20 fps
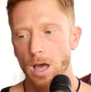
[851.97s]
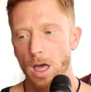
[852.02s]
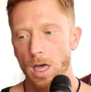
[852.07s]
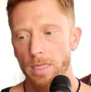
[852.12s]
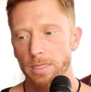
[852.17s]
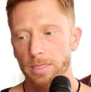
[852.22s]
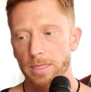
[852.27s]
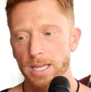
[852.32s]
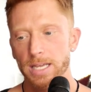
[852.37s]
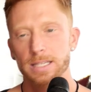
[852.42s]

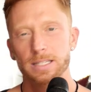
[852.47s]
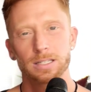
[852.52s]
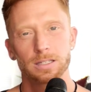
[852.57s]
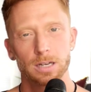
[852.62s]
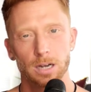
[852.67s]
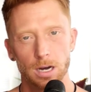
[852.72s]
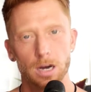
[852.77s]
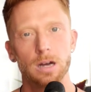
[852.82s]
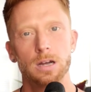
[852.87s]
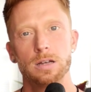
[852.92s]
this
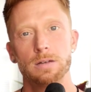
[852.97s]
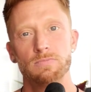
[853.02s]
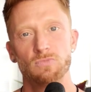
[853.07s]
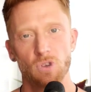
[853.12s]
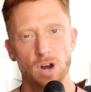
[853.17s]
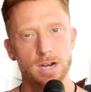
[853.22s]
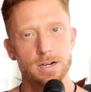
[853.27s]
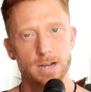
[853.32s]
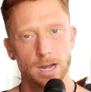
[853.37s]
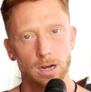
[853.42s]
time
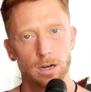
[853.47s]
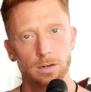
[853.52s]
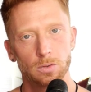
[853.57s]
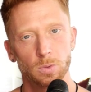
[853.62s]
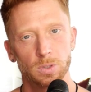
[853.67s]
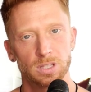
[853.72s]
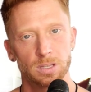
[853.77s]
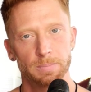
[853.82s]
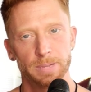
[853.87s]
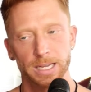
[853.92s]
right now
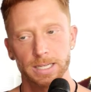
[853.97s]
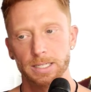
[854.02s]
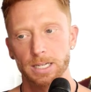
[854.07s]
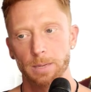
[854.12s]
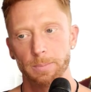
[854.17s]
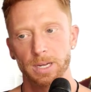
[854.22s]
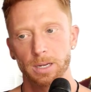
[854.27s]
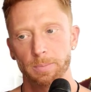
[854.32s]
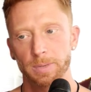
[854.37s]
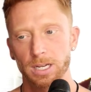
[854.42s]
with the
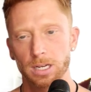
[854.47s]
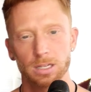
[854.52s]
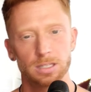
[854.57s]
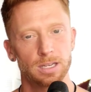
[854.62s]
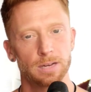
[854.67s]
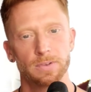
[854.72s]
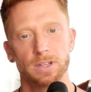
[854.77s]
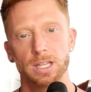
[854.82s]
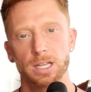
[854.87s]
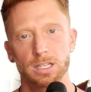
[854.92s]
pandemic, because
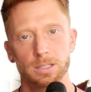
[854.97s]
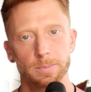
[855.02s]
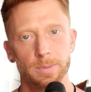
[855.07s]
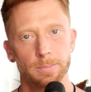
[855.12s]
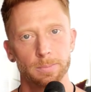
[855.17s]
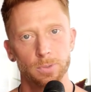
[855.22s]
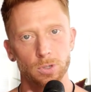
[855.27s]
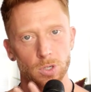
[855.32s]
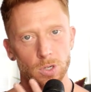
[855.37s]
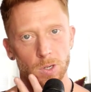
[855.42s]
everything's been
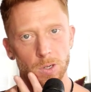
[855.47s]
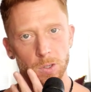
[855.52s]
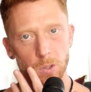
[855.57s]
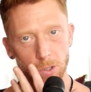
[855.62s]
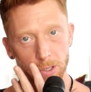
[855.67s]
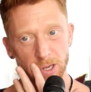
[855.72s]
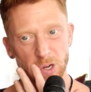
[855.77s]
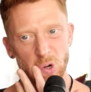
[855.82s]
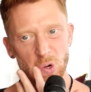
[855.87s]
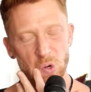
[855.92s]
put on
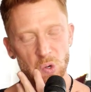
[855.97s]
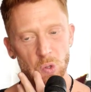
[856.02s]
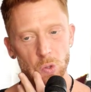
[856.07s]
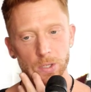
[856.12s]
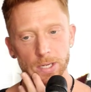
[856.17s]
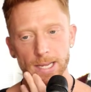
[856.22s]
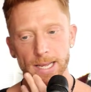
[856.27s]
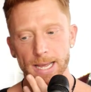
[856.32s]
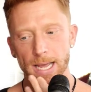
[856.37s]
like hold,